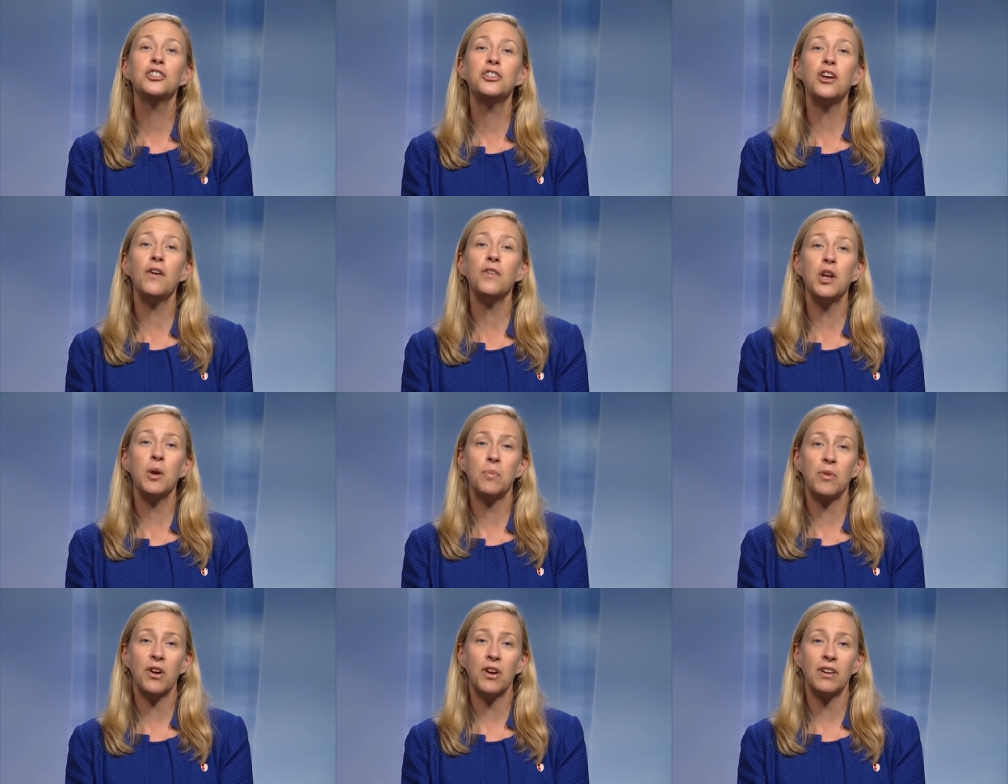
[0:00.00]

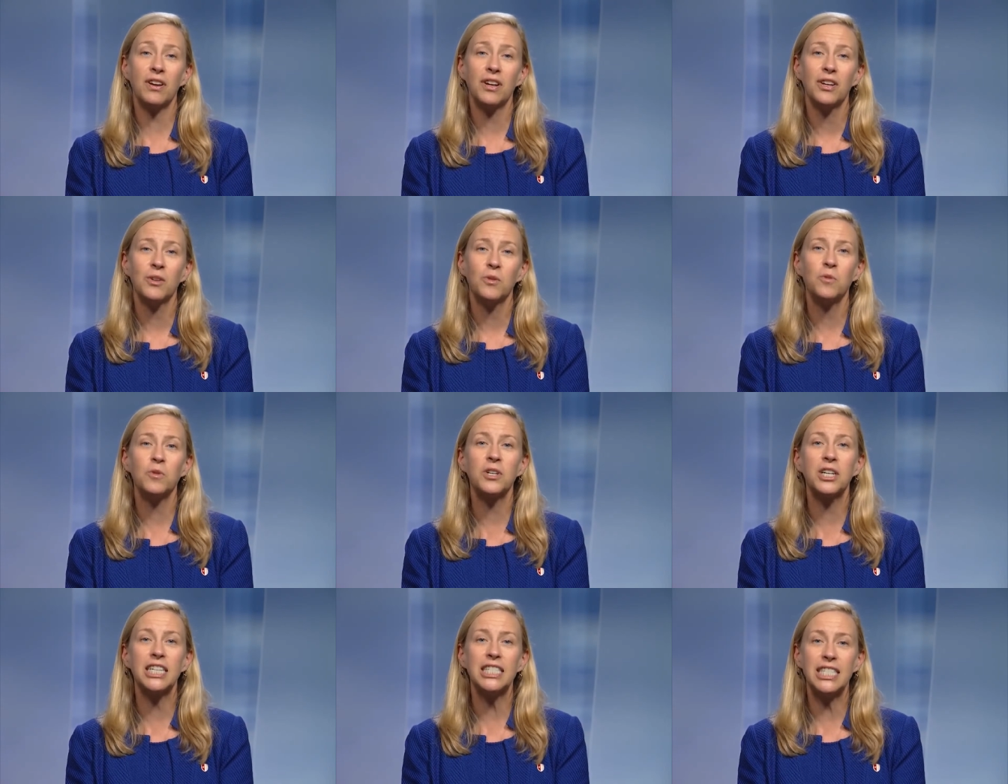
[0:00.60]
Stony Brook
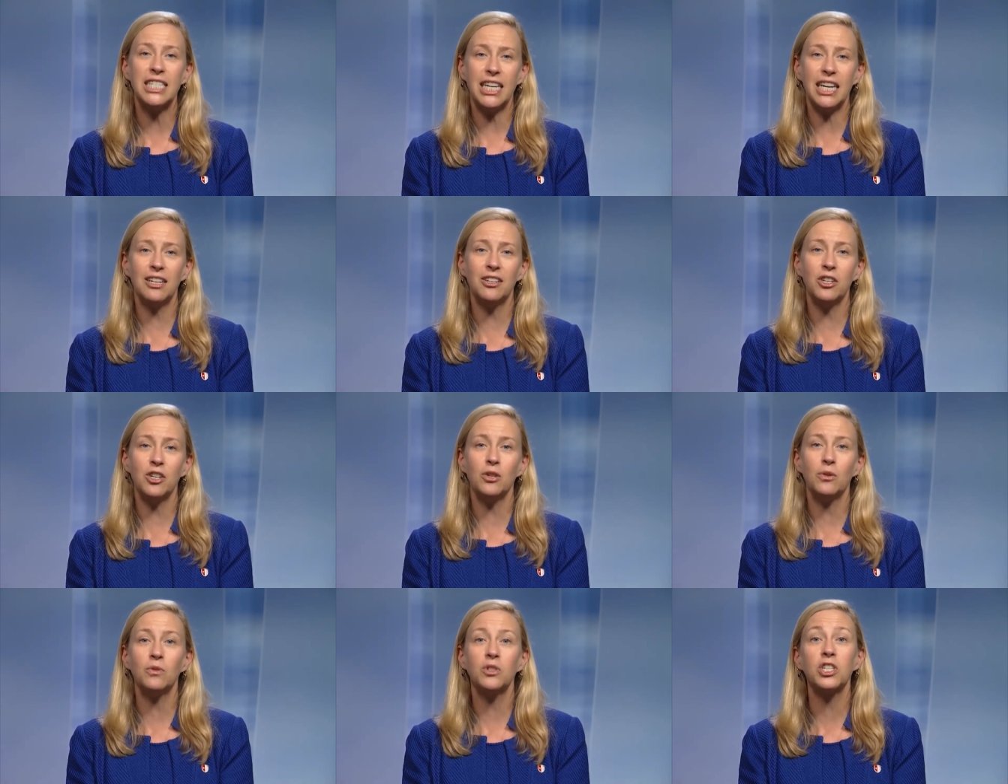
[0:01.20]
will
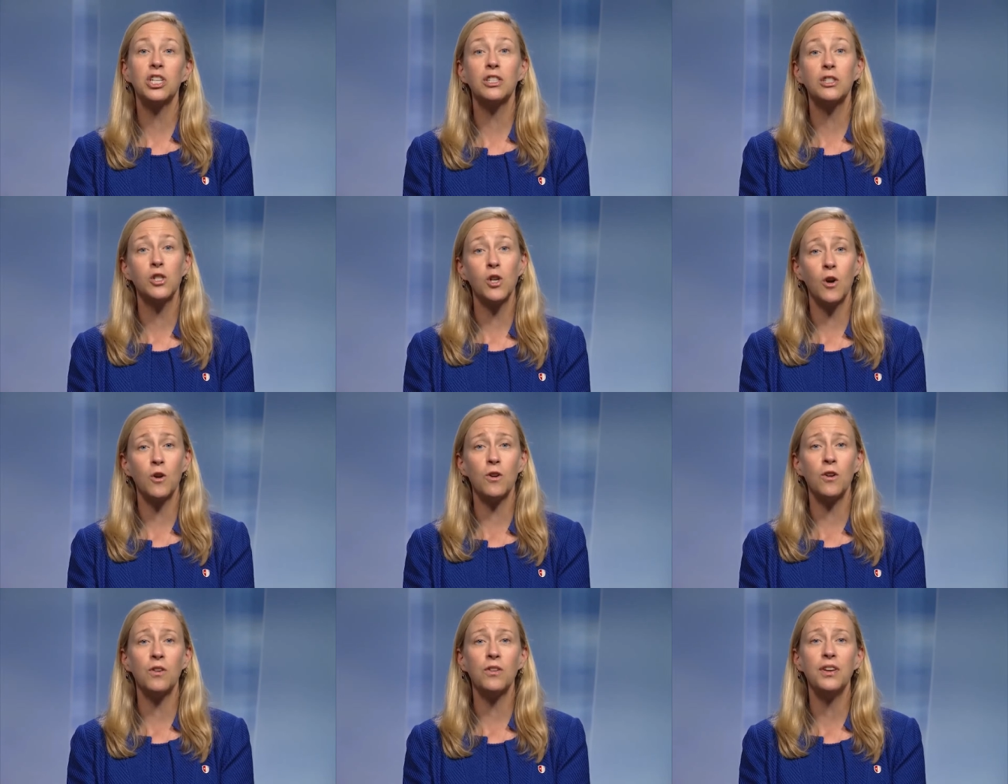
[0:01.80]
continue to
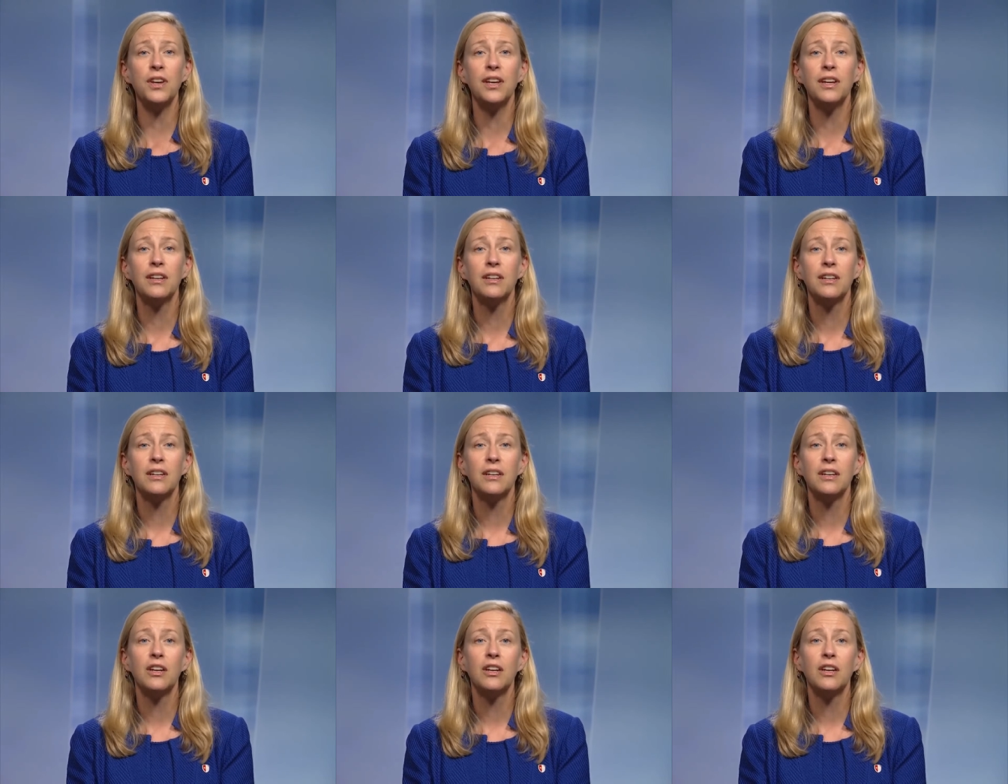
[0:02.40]
learn,